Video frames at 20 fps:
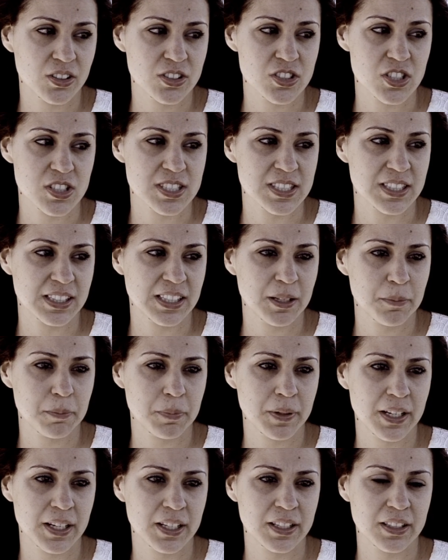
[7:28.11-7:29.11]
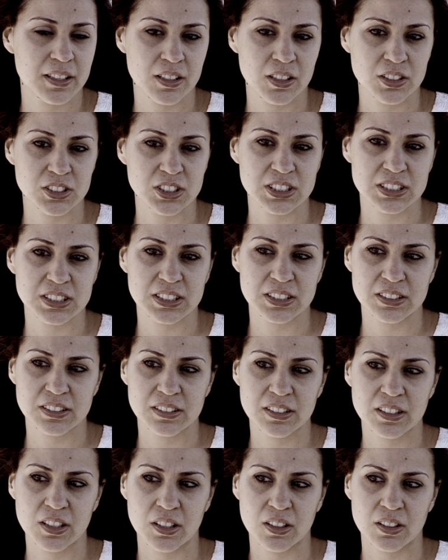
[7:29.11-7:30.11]
she's sleeping, just,
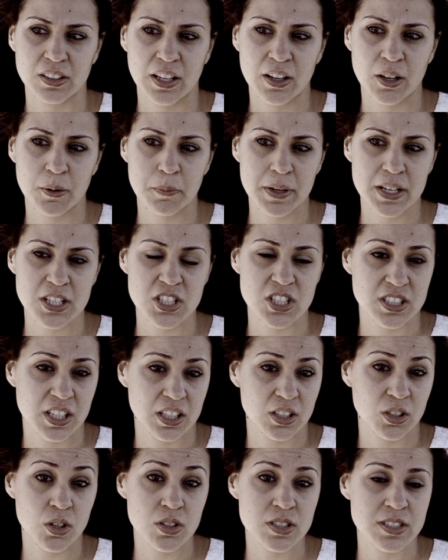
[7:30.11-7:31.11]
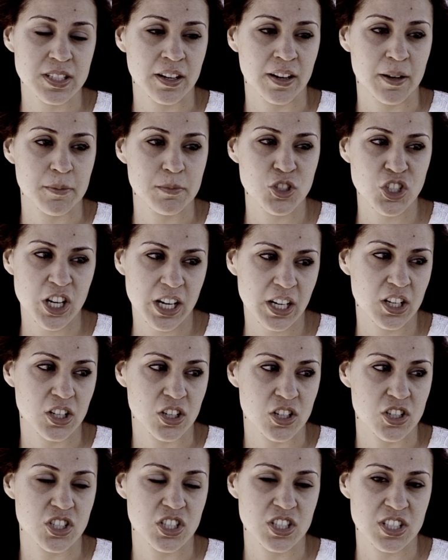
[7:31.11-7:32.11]
let her be." And she's like, "No, Sarah, I'm
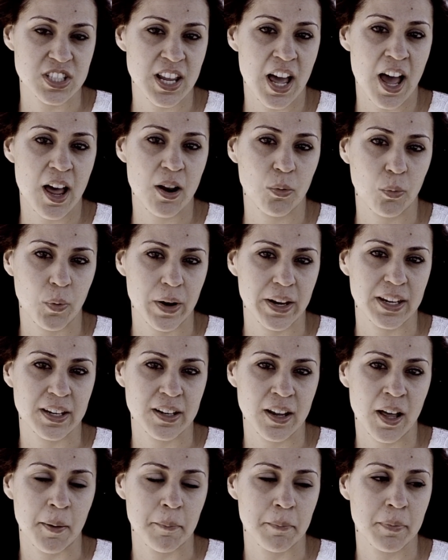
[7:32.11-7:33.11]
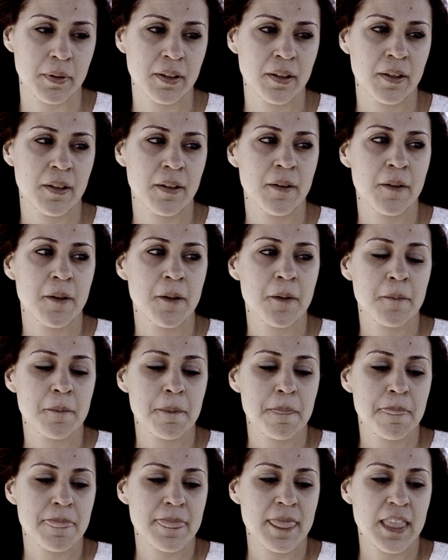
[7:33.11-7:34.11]
shaking her. She's not waking up."
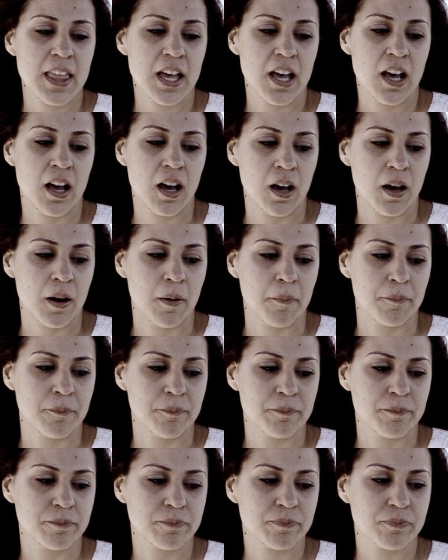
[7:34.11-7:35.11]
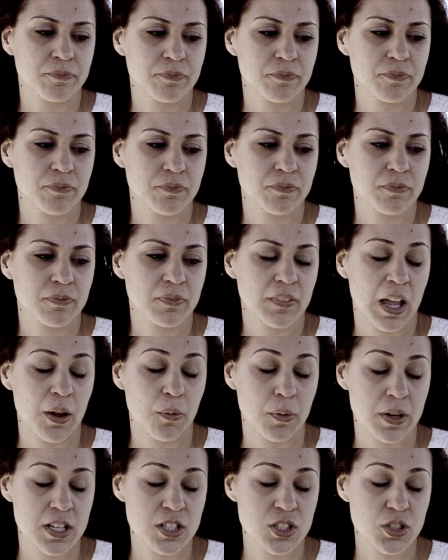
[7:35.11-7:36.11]
I
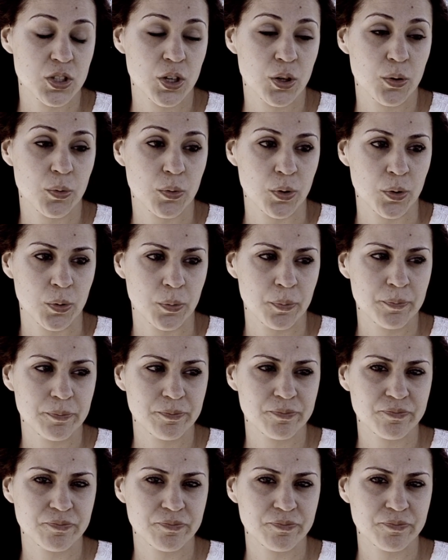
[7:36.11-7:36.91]
went into her room.